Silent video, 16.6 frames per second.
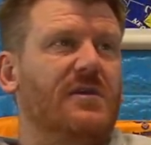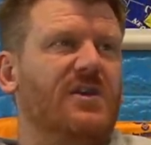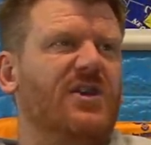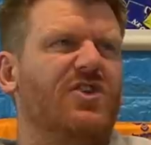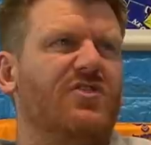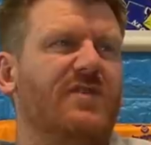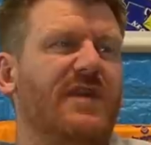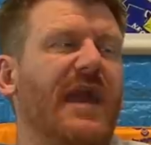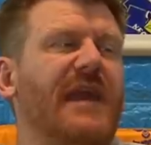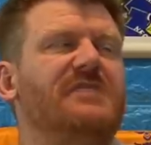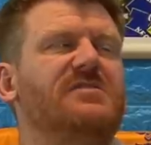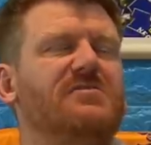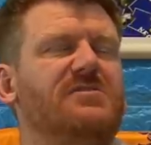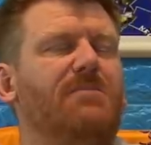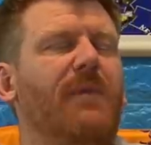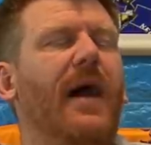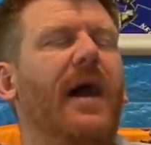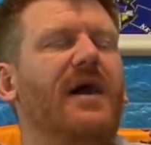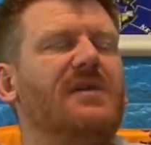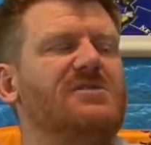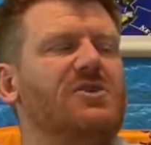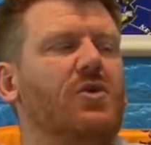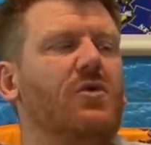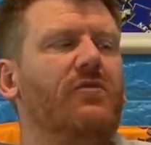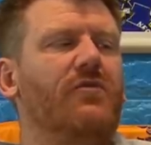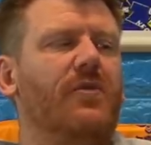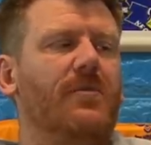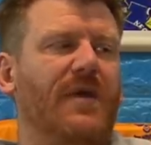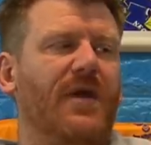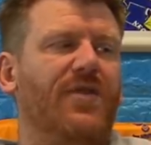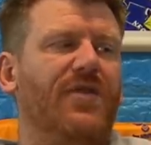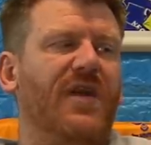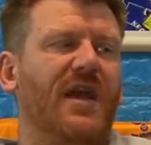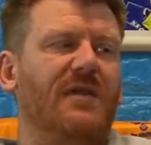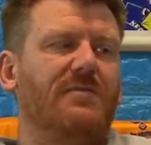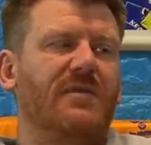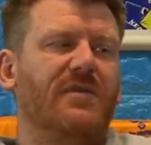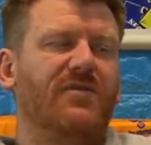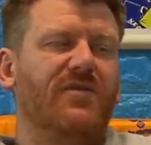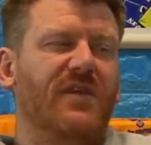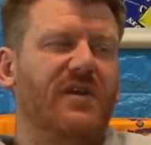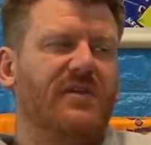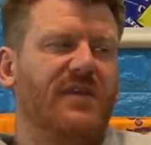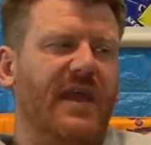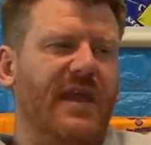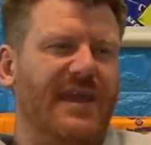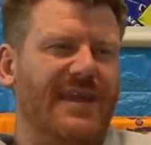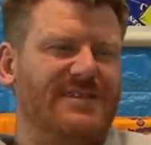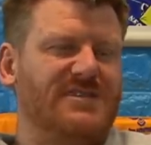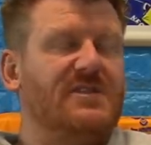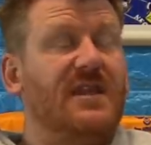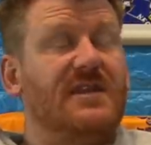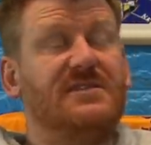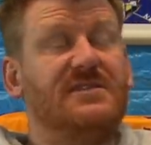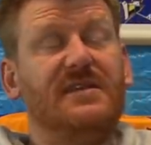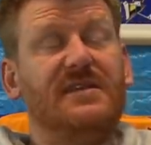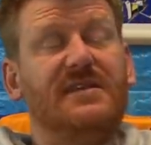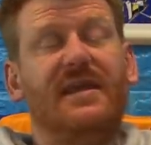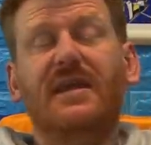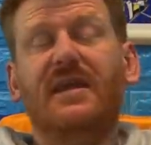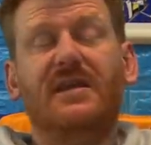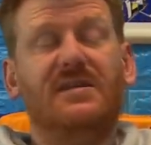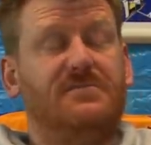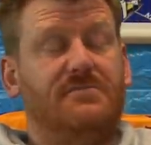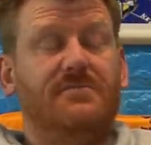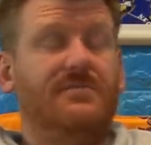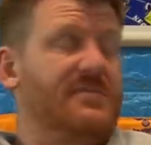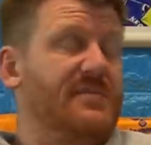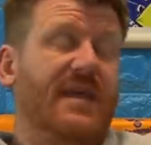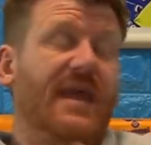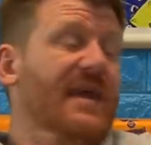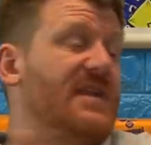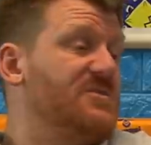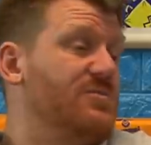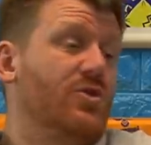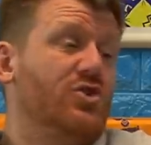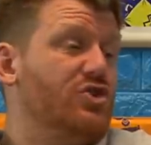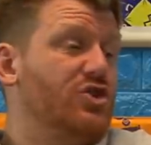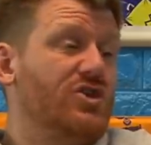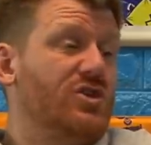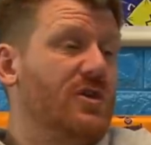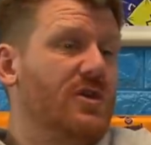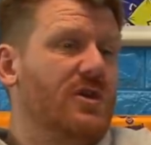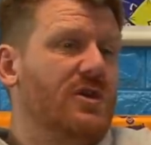creative spark to come from that third midfielder isn't necessarily there as much.